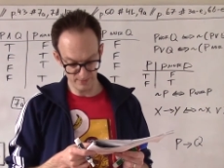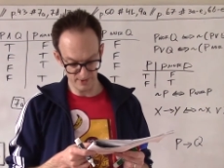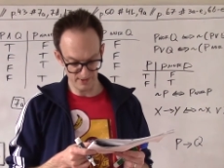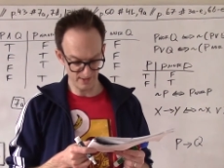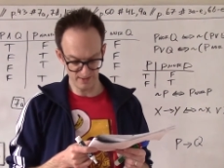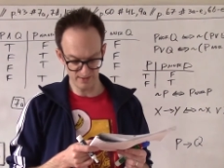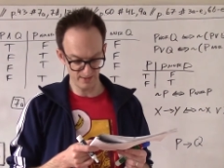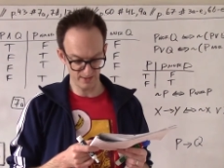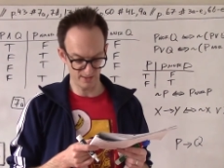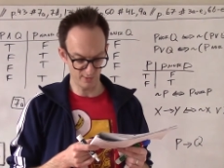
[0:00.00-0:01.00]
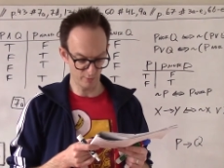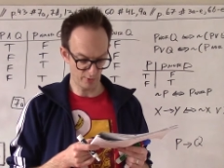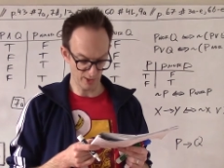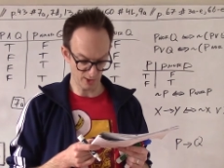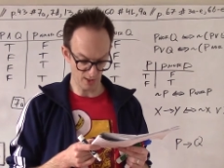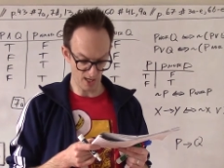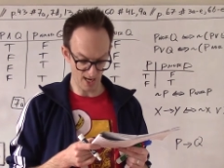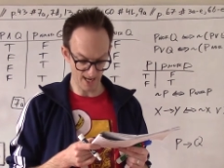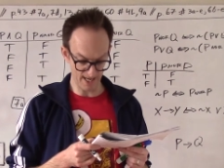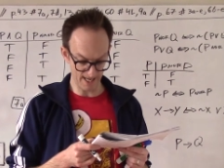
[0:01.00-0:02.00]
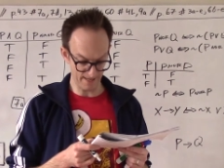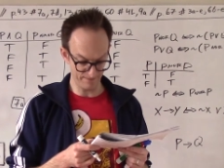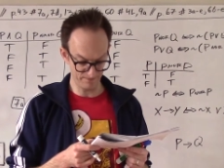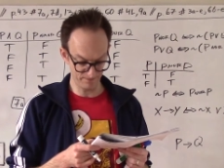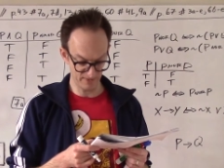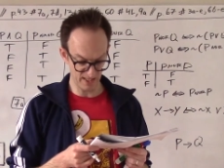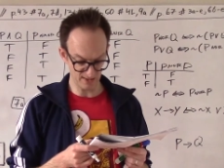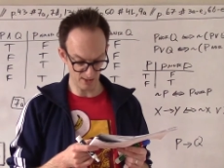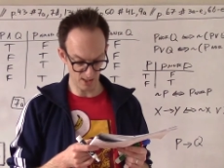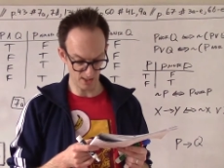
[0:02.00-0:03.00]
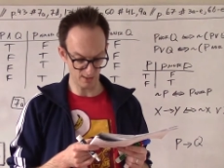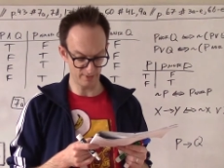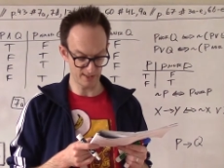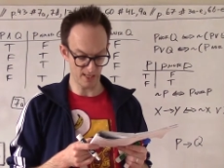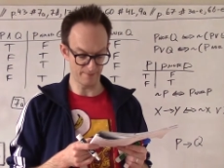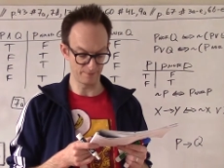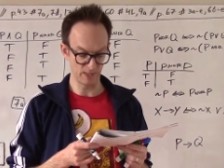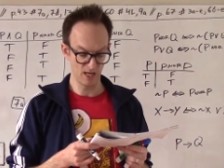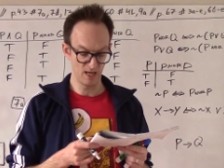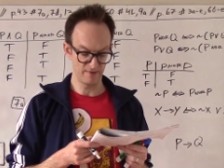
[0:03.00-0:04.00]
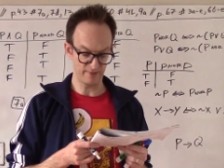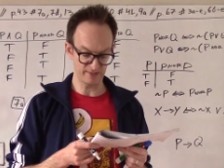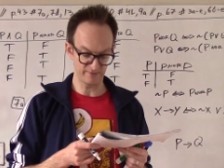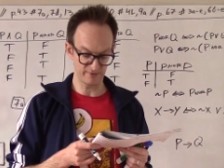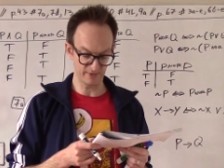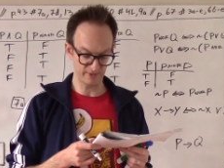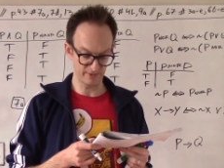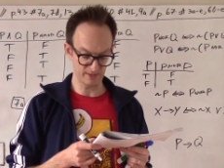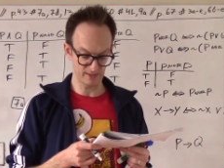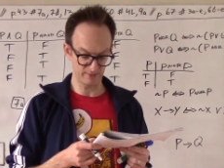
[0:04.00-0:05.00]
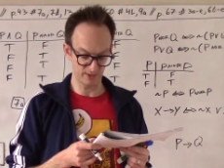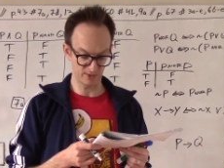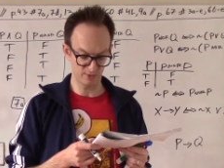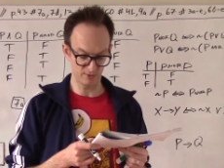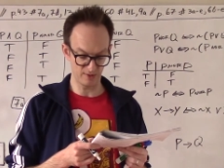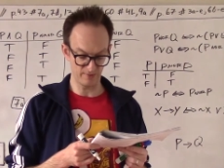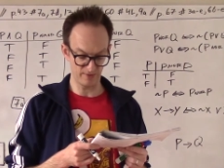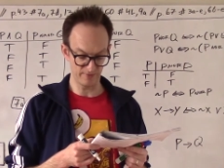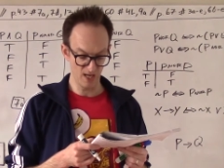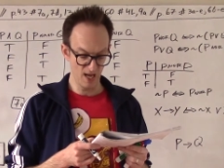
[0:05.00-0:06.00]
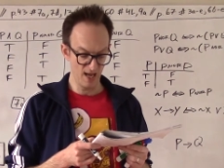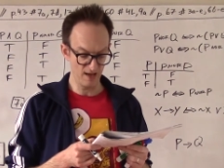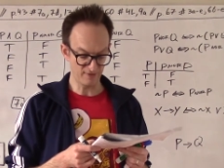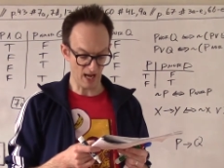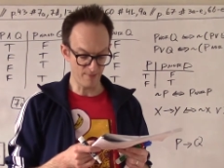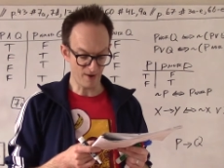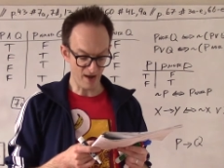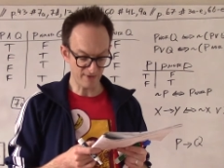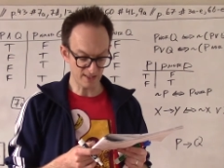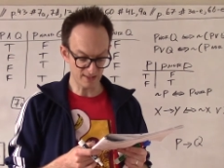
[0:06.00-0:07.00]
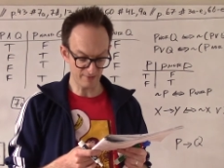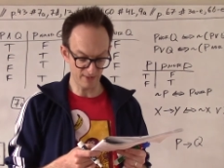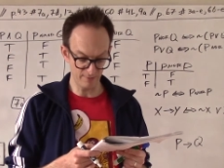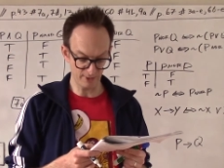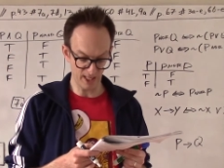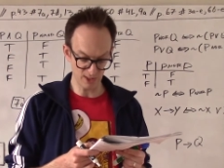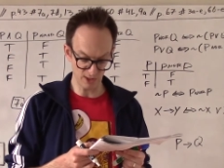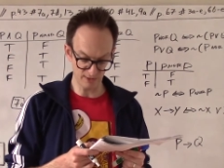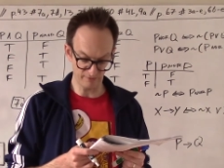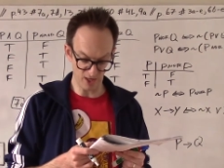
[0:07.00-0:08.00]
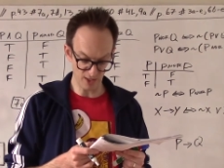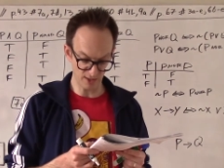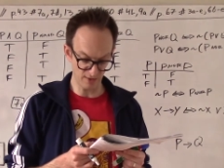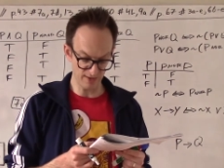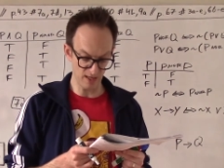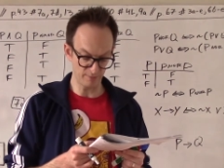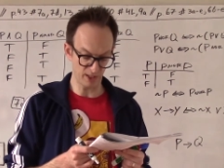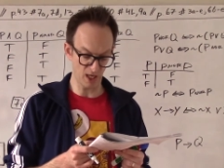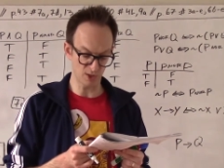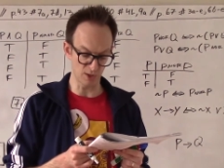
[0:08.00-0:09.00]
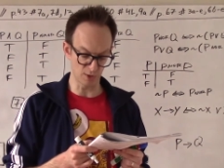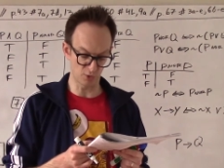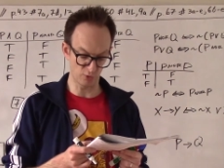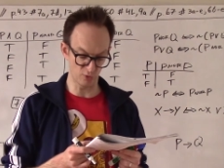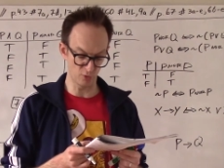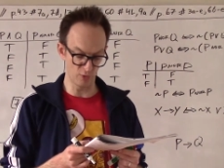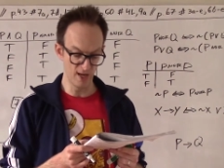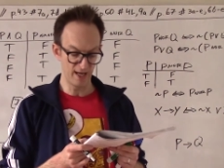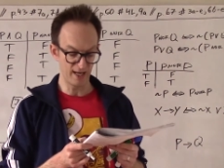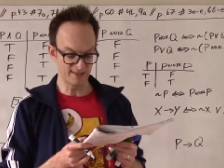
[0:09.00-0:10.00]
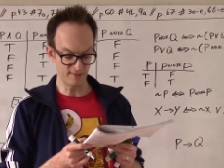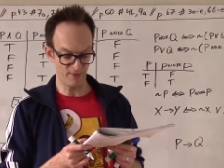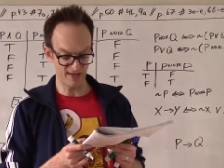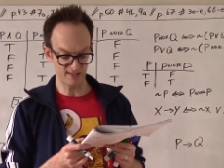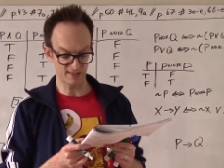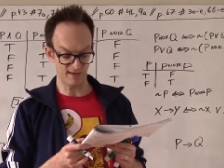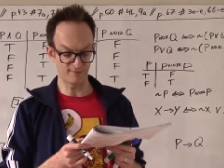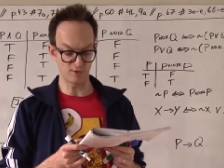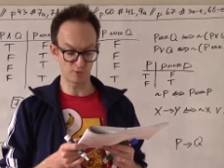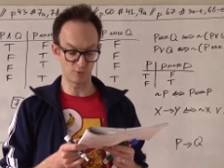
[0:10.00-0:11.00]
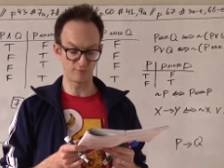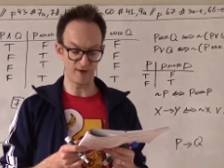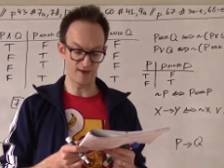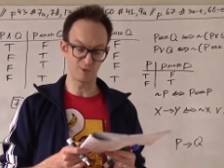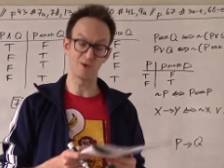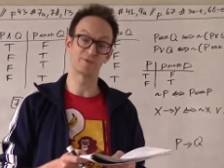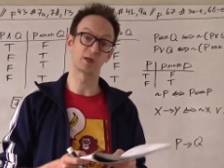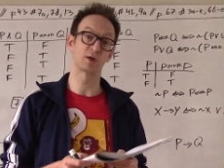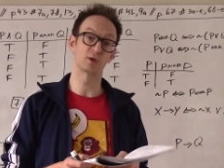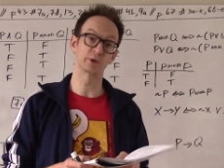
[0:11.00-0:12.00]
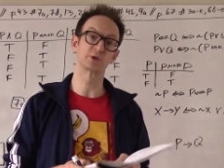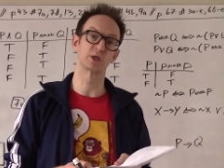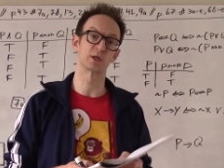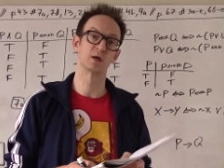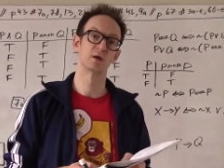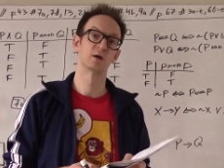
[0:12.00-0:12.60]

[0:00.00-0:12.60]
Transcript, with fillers: uh, this is a stupid question. Um, these are all a little bit dumb. The positive independent if the hypothesis of an implication is false, then the implication is true, independent of the truth value of the conclusion.